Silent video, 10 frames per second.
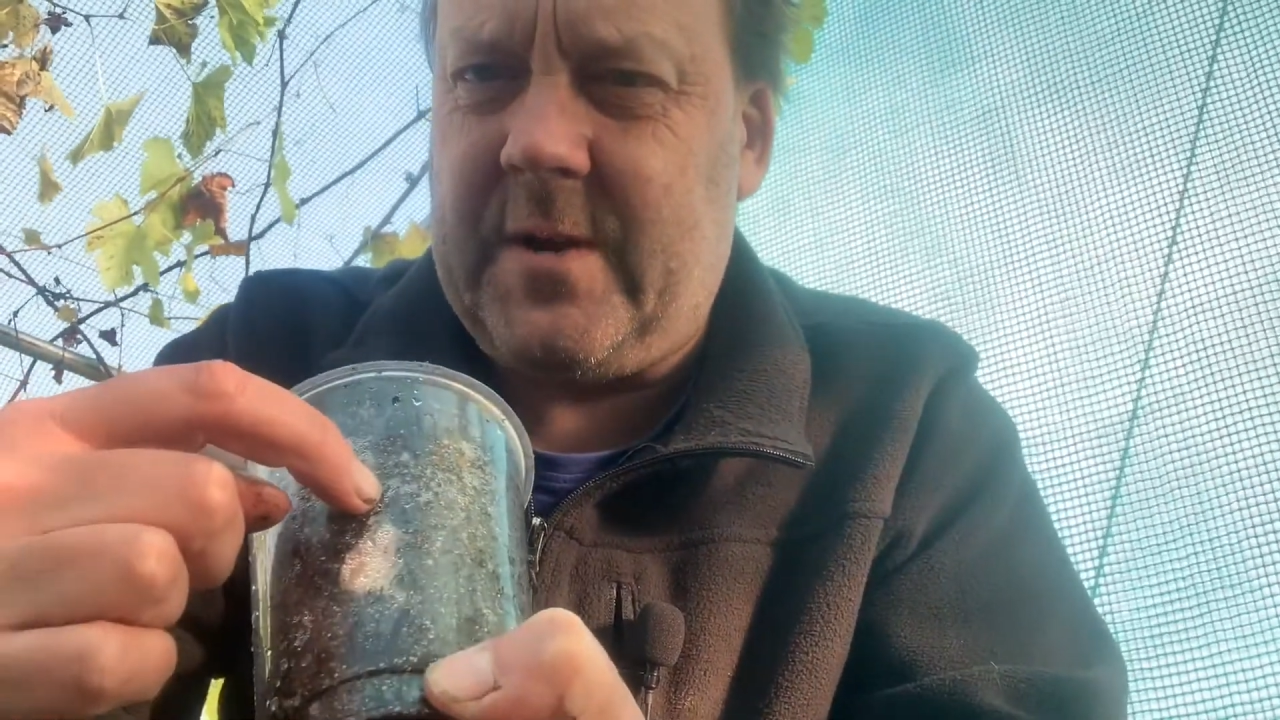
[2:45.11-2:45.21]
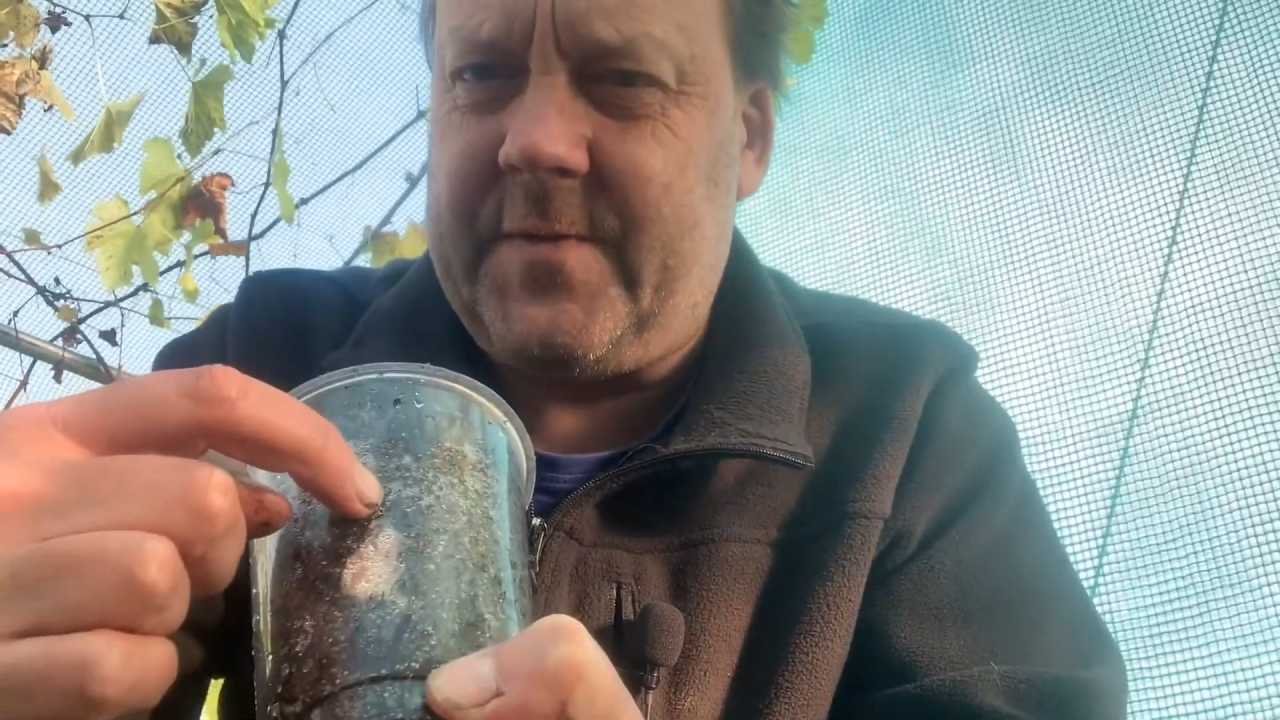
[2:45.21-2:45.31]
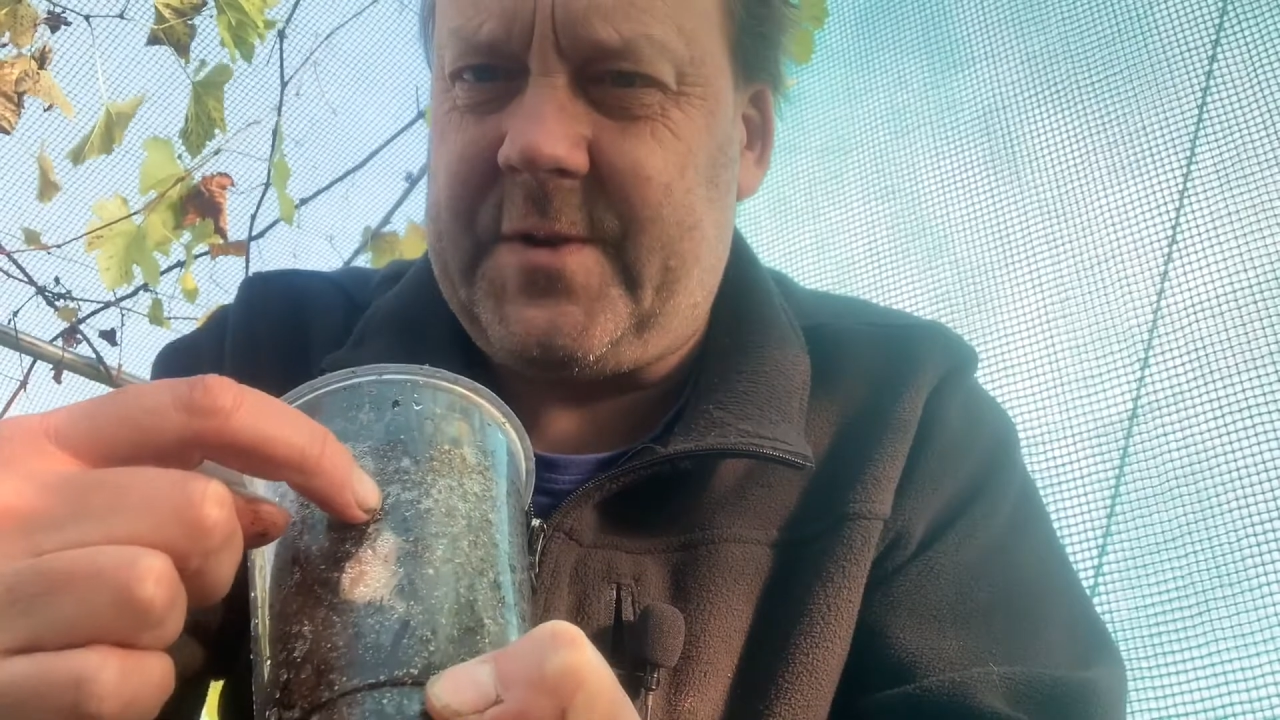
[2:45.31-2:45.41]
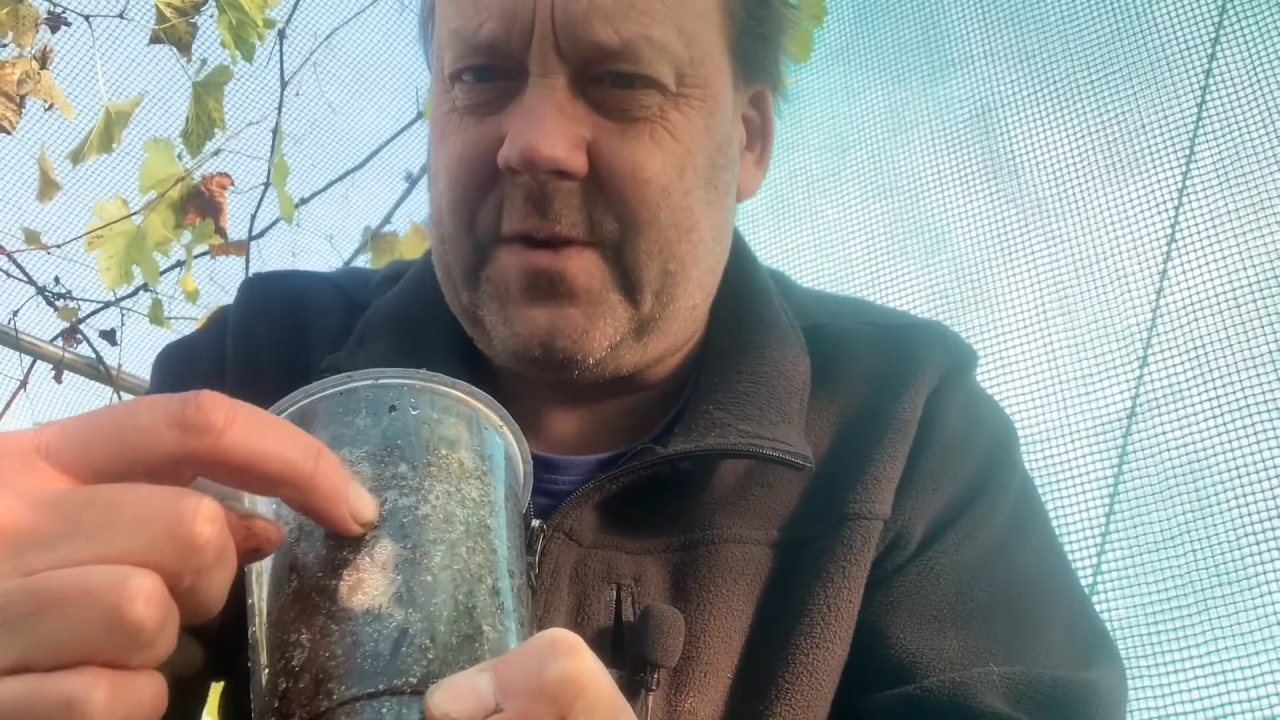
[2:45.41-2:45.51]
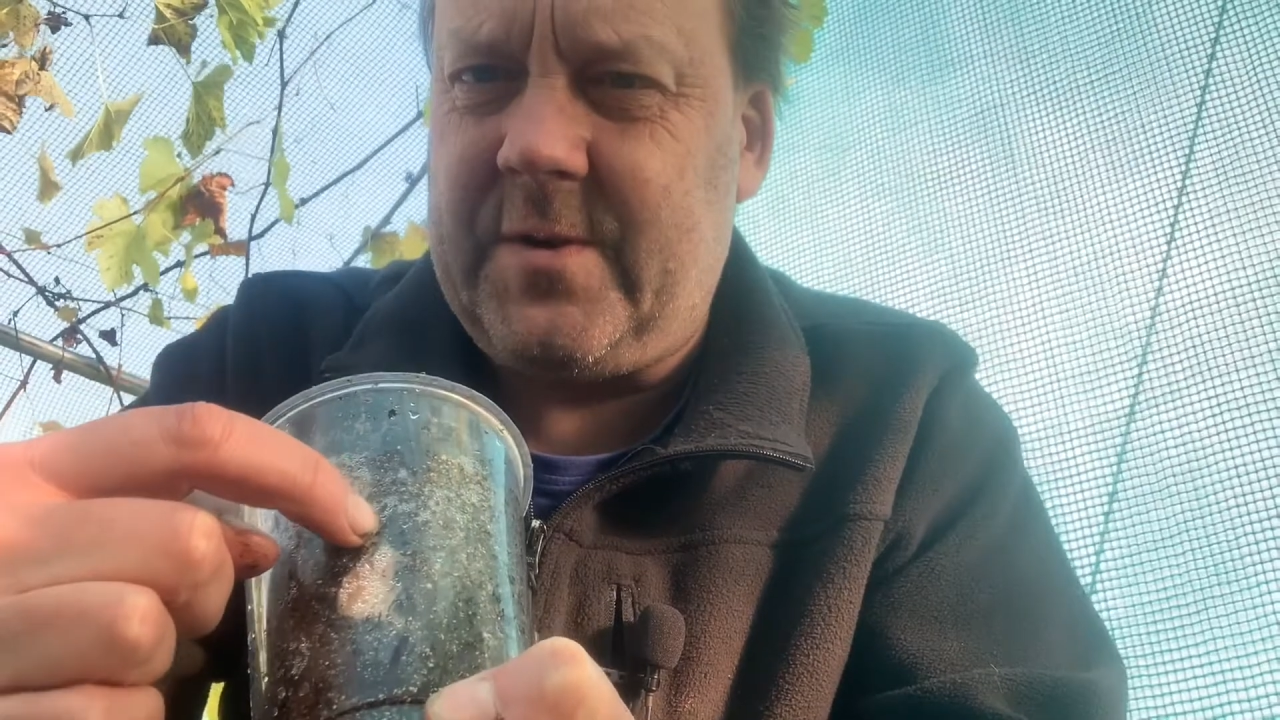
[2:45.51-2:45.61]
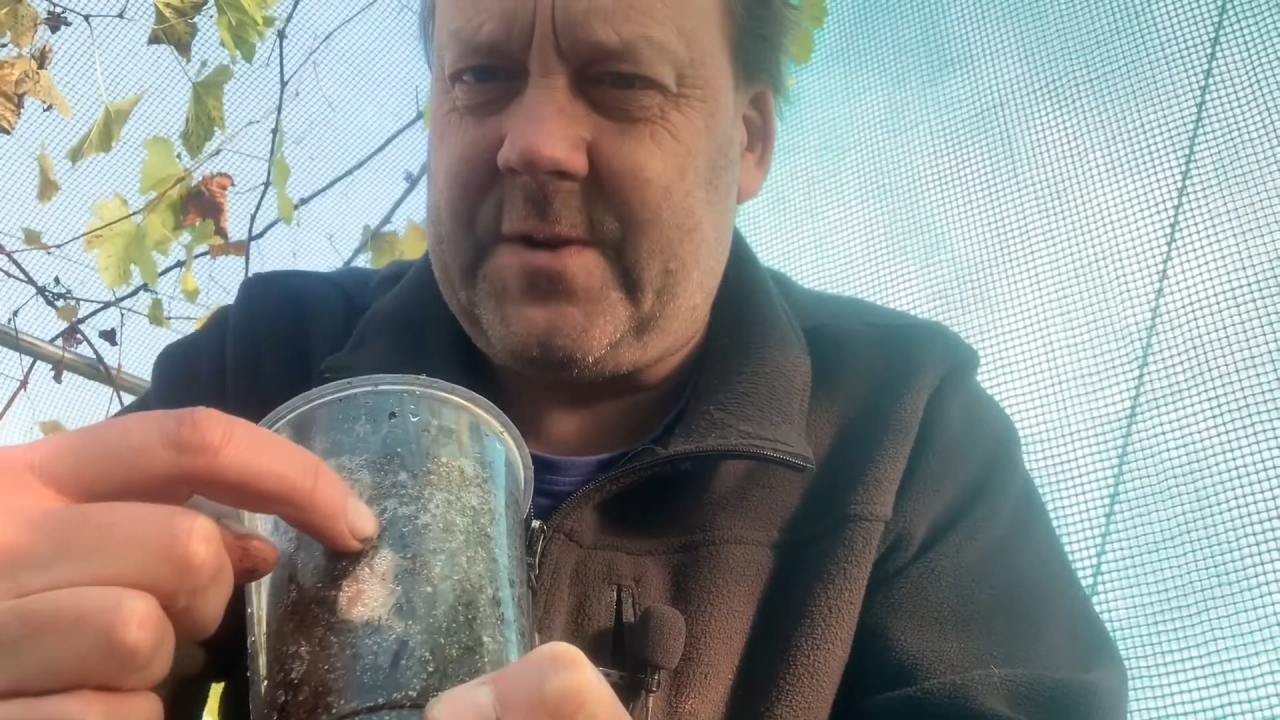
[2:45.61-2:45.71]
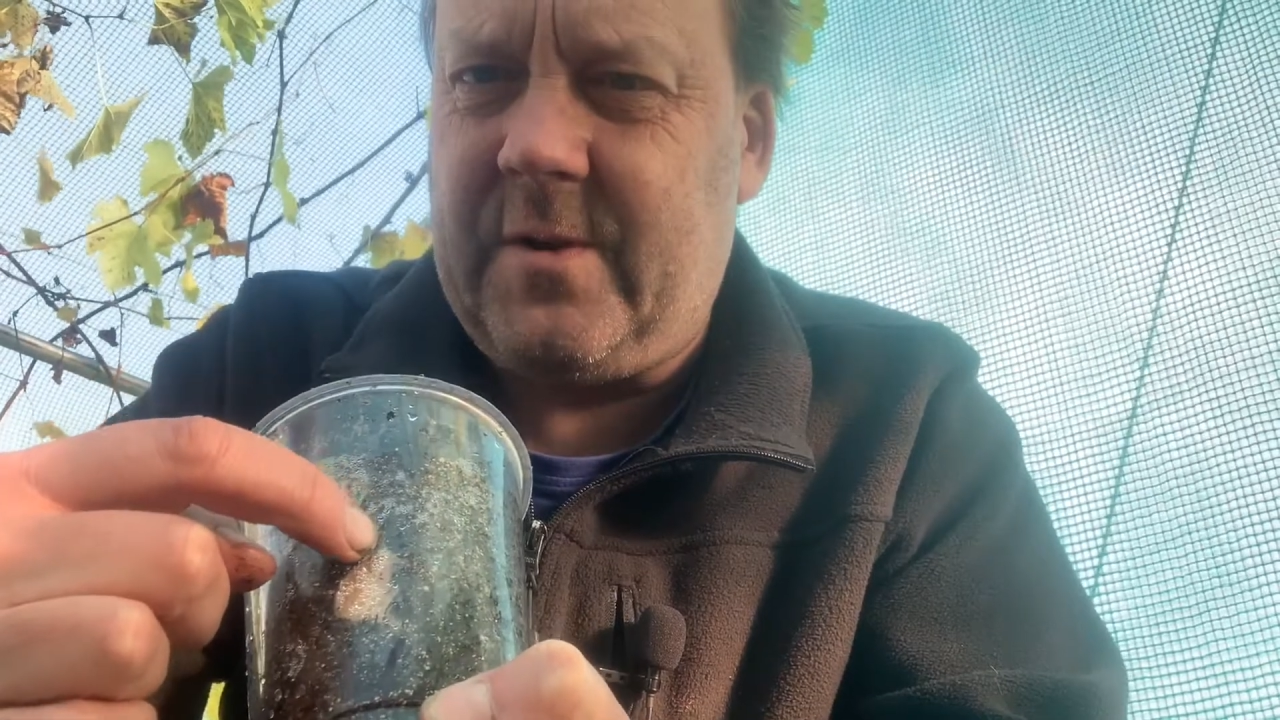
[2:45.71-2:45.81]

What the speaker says: have started to